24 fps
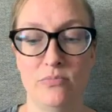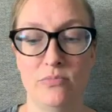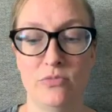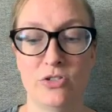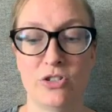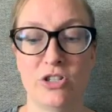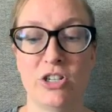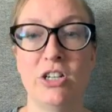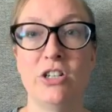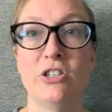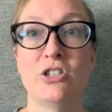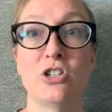
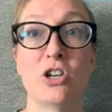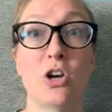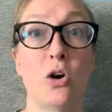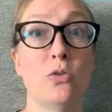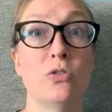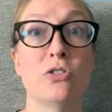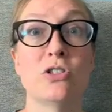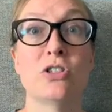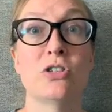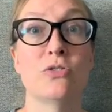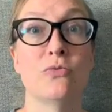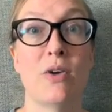She
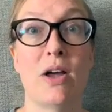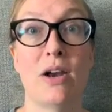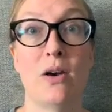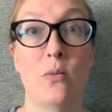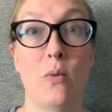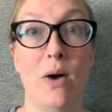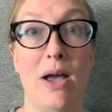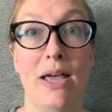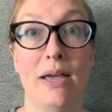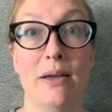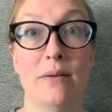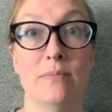chose to run
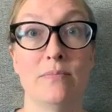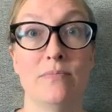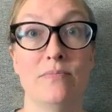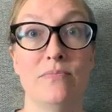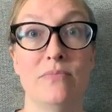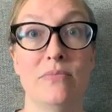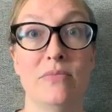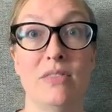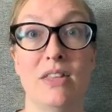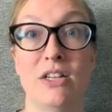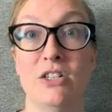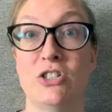away,
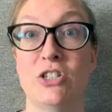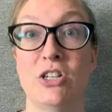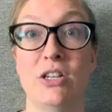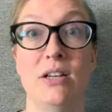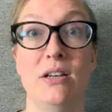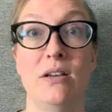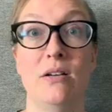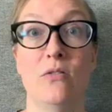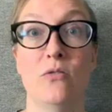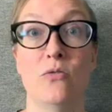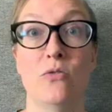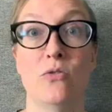that
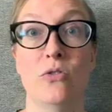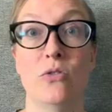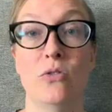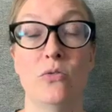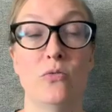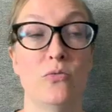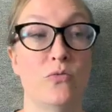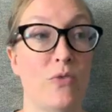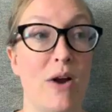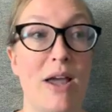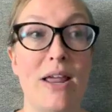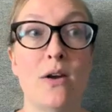she
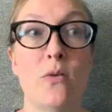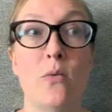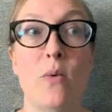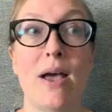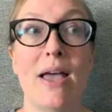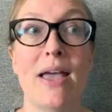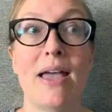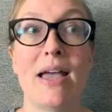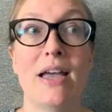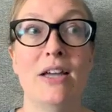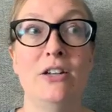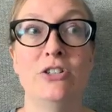ran
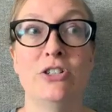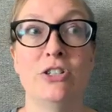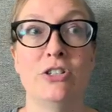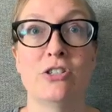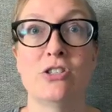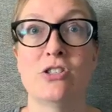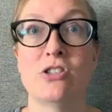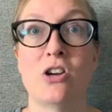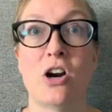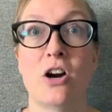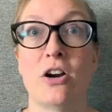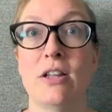away and she
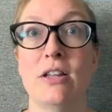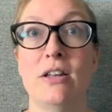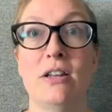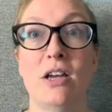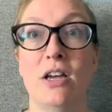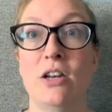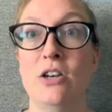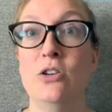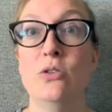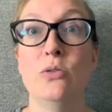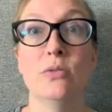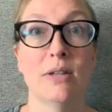started
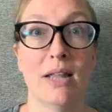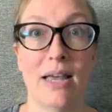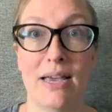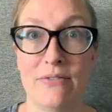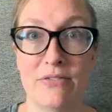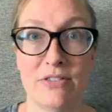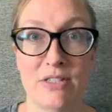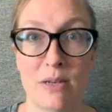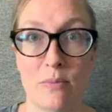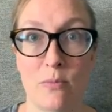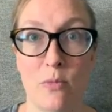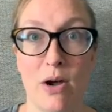a new life
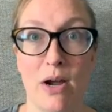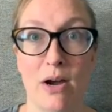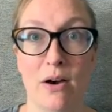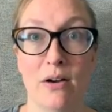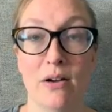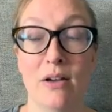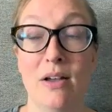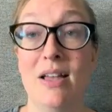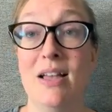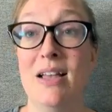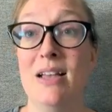somewhere.